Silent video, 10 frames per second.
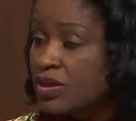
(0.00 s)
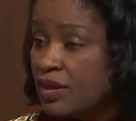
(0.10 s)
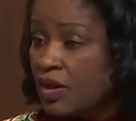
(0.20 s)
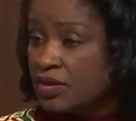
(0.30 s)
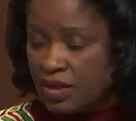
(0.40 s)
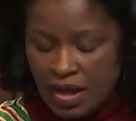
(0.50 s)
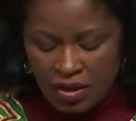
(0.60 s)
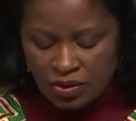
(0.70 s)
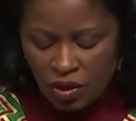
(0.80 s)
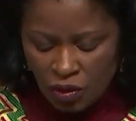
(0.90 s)
So this
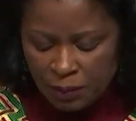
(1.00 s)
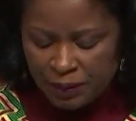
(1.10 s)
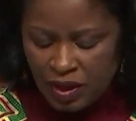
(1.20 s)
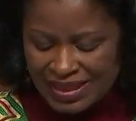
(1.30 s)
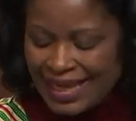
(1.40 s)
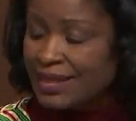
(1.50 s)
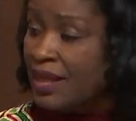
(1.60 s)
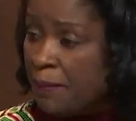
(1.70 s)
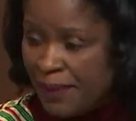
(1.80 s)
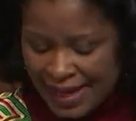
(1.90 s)
means that in French, it
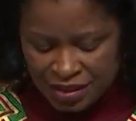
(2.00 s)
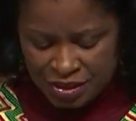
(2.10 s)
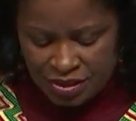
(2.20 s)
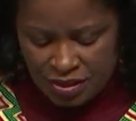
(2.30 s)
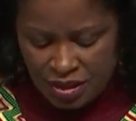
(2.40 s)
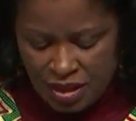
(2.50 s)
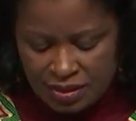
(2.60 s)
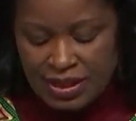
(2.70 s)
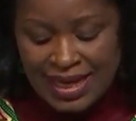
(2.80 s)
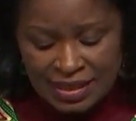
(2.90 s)
simply
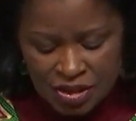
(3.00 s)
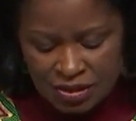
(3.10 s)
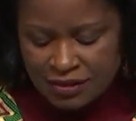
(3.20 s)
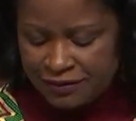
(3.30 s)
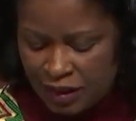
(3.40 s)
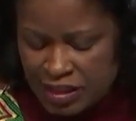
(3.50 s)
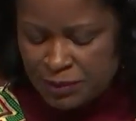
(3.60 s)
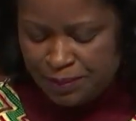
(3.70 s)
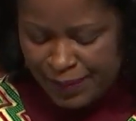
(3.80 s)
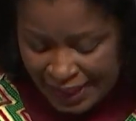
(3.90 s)
reproduces the
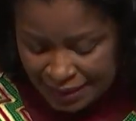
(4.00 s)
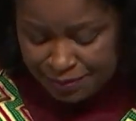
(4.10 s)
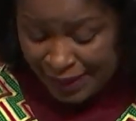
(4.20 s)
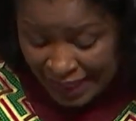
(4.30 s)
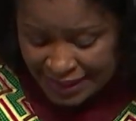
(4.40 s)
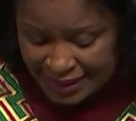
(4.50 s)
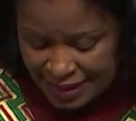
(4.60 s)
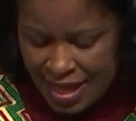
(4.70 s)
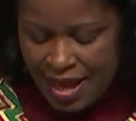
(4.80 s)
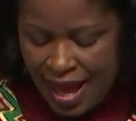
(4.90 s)
dispatches from
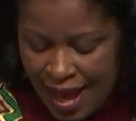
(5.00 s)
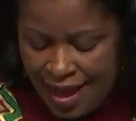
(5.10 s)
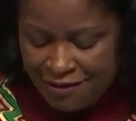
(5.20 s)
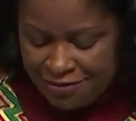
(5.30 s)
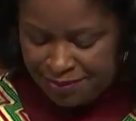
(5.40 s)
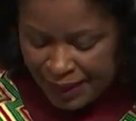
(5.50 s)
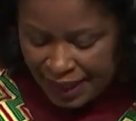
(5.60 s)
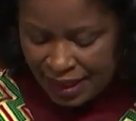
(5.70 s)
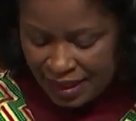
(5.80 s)
Agence France Presse